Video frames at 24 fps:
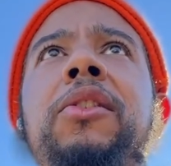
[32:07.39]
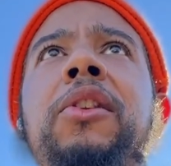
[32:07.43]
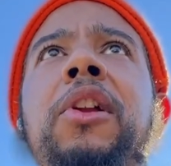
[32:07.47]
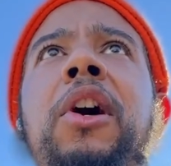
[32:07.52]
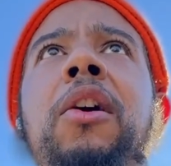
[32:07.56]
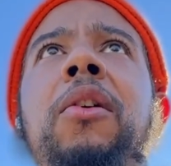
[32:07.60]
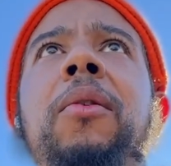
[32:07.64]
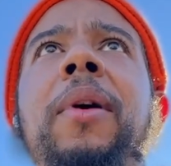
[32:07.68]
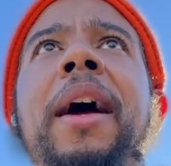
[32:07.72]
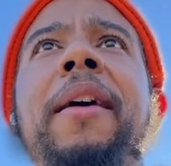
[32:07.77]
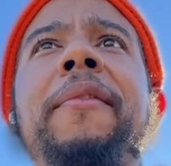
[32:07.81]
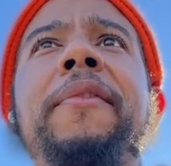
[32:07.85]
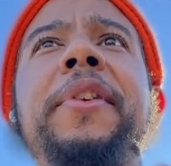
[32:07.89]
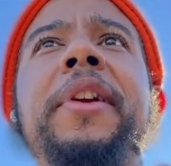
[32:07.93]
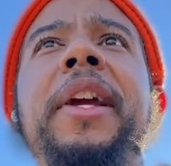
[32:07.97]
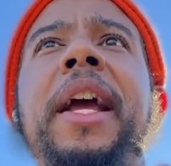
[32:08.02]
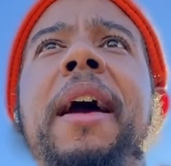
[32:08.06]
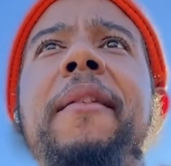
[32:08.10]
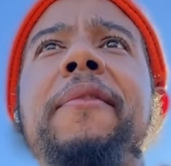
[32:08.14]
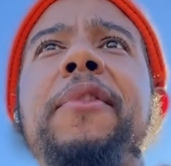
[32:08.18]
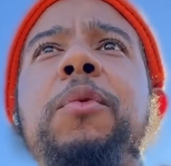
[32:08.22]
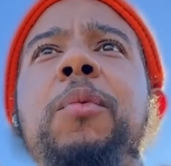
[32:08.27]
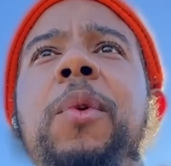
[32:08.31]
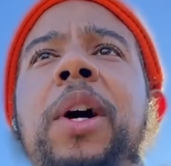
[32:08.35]
You know,
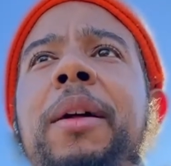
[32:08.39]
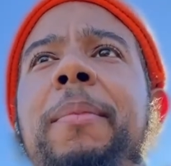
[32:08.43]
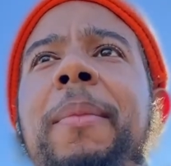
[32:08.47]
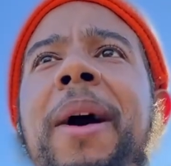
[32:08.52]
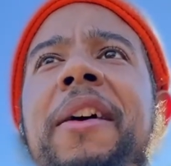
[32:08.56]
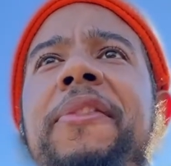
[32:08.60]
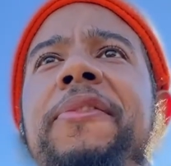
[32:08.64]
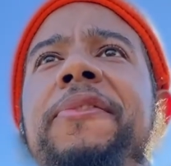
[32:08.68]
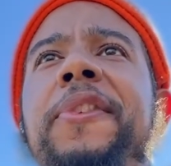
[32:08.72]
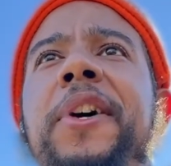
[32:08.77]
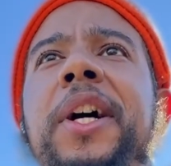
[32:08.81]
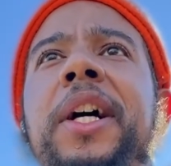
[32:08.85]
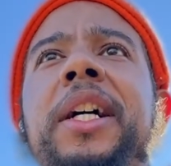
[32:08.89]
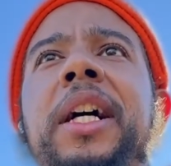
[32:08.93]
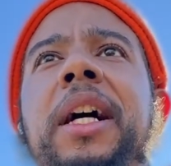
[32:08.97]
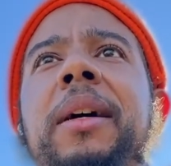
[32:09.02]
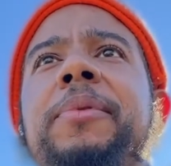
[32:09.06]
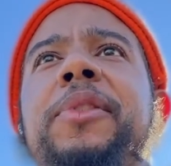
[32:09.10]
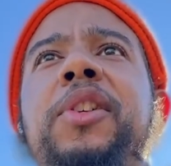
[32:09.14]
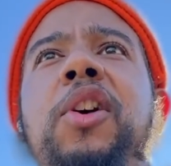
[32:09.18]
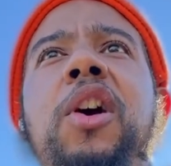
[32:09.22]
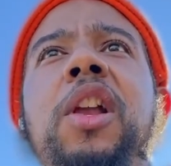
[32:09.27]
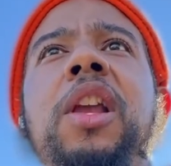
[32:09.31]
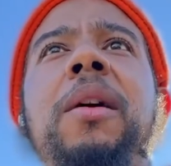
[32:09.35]
every one of my fuck
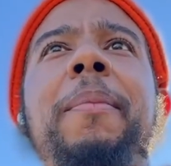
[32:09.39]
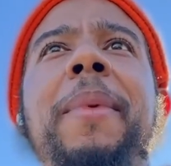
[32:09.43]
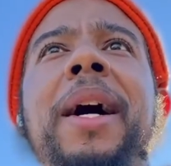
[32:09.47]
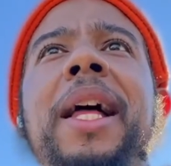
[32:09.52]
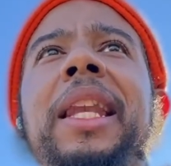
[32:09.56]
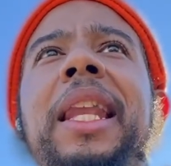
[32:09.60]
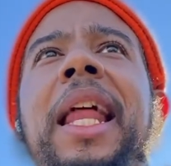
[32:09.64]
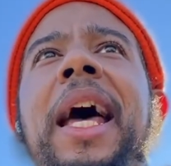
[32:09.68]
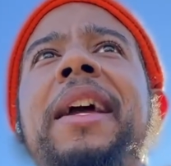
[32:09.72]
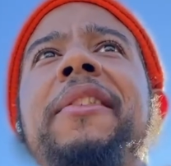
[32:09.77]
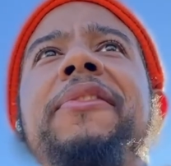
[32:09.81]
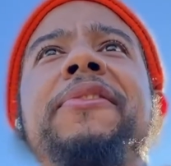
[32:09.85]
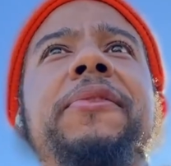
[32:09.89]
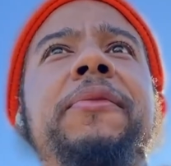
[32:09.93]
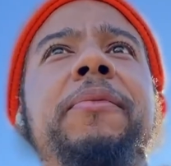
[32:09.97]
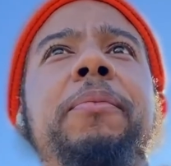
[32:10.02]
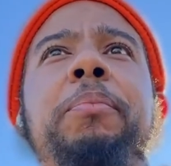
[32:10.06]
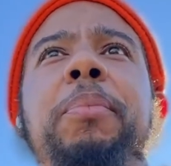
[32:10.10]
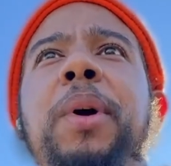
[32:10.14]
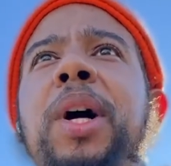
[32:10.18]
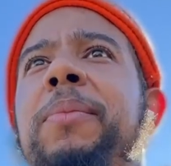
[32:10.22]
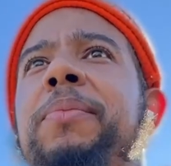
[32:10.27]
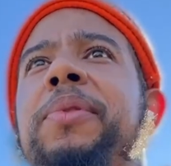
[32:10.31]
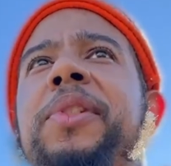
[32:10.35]
ups, all of my life
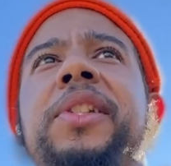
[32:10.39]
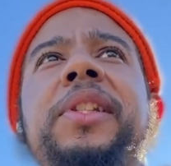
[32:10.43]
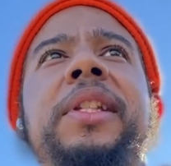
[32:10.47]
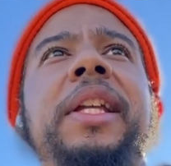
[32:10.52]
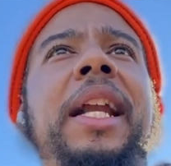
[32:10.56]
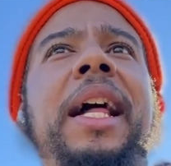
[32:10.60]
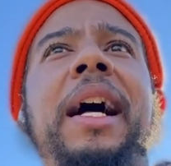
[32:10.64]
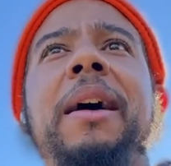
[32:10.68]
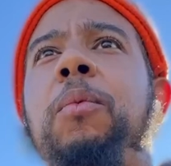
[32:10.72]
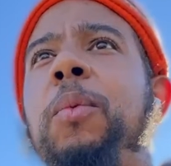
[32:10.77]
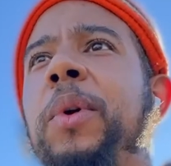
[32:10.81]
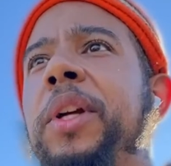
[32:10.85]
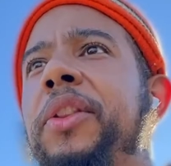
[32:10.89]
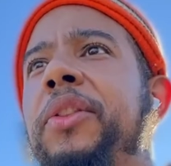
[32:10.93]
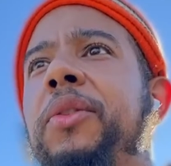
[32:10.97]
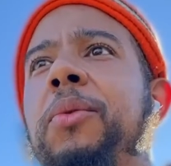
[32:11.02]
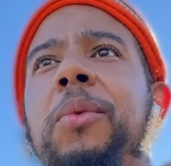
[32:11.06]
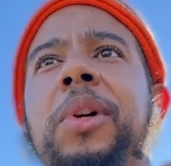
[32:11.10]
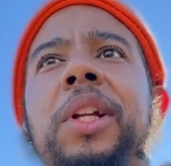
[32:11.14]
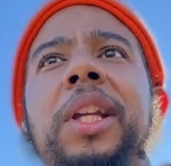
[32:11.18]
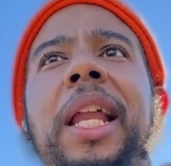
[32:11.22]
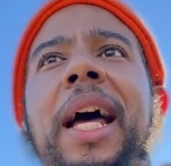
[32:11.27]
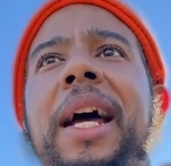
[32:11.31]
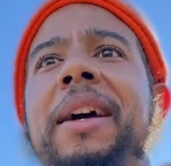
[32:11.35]
bumps that I
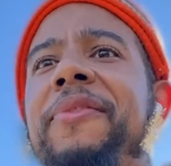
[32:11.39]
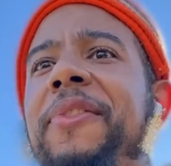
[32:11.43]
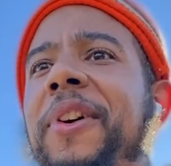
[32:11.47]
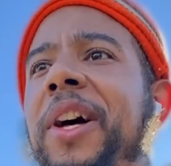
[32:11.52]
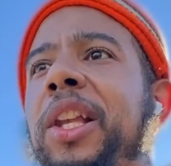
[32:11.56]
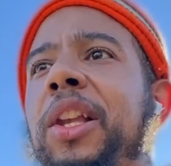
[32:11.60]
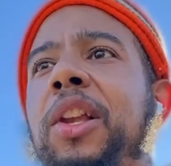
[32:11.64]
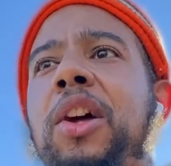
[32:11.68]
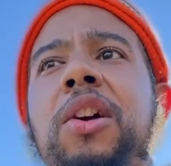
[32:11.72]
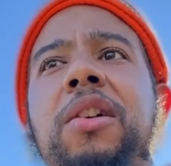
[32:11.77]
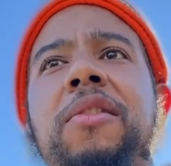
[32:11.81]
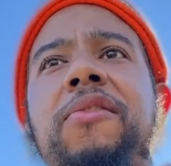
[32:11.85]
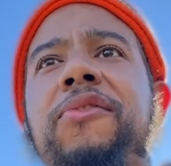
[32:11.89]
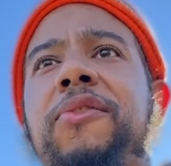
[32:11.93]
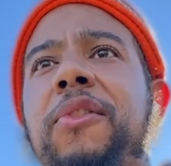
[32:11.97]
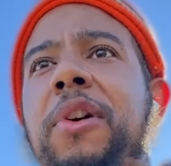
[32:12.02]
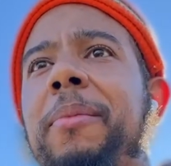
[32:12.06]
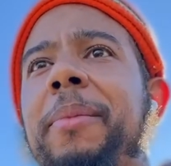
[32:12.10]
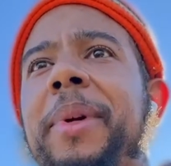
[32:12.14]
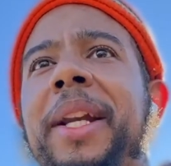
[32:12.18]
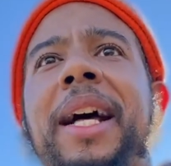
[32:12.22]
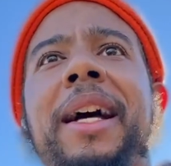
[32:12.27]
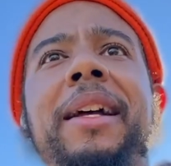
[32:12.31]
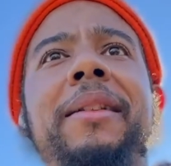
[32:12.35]
went through in life, I learned
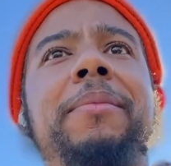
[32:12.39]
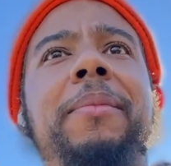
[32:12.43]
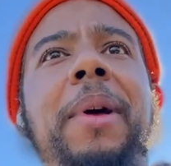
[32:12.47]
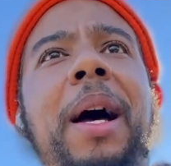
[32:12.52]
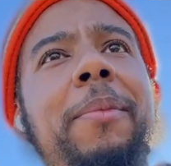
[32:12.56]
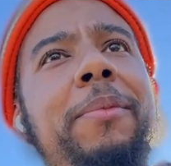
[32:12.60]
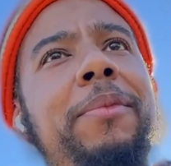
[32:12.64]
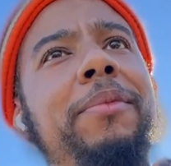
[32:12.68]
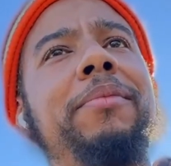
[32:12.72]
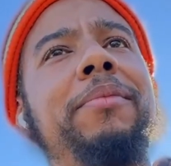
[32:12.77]
from. And I